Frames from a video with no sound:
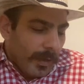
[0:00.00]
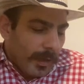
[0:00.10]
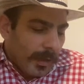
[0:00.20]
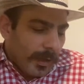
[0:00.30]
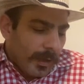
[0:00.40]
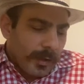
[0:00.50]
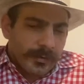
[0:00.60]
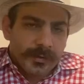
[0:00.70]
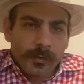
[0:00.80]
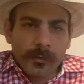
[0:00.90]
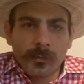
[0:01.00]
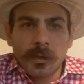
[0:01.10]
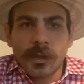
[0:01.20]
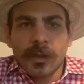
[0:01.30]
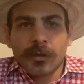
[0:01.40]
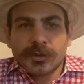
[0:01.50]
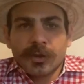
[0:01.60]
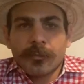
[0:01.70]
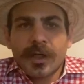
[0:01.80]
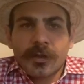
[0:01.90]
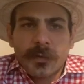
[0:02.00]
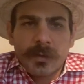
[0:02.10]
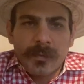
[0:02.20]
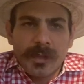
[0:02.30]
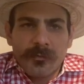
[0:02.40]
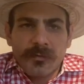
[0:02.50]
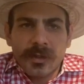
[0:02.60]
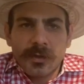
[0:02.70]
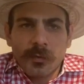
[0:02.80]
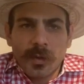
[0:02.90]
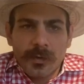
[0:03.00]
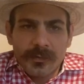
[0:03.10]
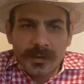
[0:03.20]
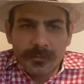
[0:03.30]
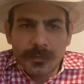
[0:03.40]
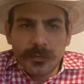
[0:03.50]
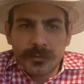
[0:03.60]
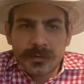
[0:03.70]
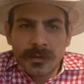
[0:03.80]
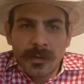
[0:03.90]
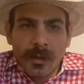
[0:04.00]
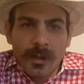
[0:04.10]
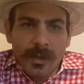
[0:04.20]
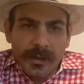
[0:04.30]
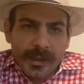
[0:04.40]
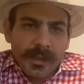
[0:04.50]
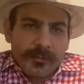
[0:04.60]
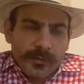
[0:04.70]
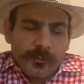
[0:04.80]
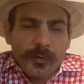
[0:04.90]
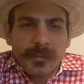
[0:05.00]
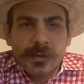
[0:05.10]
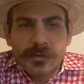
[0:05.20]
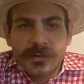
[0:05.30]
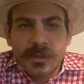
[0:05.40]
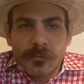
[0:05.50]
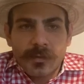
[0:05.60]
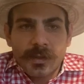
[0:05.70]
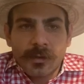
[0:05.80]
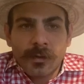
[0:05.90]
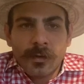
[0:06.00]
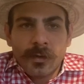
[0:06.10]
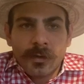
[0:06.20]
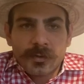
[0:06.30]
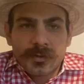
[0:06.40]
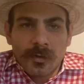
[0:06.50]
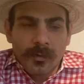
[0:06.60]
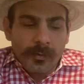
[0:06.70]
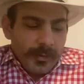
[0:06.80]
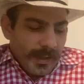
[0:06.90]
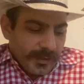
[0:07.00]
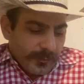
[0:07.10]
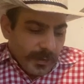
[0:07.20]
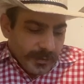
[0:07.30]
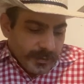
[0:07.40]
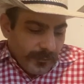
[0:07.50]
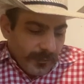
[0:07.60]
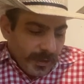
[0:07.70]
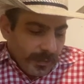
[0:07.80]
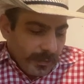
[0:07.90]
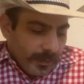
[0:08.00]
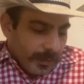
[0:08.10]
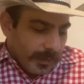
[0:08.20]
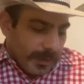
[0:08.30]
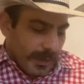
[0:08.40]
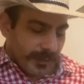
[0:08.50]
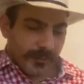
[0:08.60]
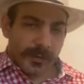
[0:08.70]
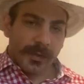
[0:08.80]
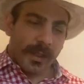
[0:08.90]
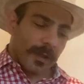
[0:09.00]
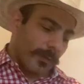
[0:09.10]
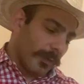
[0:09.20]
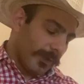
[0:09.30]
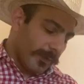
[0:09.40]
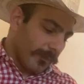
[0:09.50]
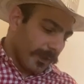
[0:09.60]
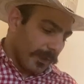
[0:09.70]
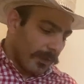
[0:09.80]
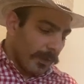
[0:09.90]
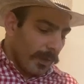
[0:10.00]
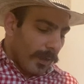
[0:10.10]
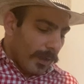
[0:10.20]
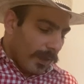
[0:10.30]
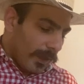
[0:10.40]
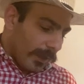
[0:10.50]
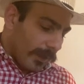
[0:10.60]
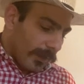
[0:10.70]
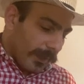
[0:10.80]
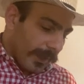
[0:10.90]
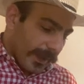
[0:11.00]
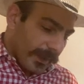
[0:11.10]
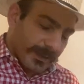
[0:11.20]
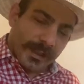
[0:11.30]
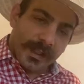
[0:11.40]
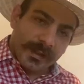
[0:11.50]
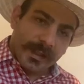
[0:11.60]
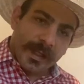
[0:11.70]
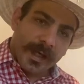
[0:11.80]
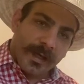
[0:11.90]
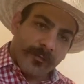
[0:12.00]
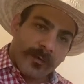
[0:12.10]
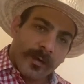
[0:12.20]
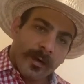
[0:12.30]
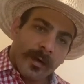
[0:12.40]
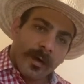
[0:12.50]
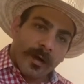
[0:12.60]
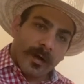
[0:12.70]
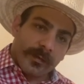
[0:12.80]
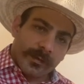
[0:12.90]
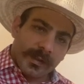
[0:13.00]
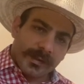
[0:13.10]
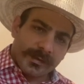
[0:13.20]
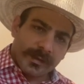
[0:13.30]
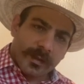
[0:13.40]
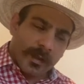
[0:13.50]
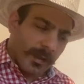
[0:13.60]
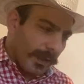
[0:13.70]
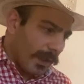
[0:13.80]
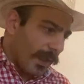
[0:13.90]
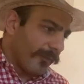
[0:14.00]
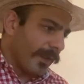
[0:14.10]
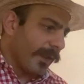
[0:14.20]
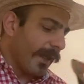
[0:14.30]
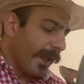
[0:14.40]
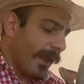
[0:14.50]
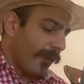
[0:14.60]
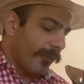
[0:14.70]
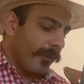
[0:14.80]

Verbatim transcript: uh, also uh, Jeremiah Craig made a video on these boots uh, kind of confirming the same thing so as far as the fit it is very awkward to me uh, like I said I did have on this 11 and a half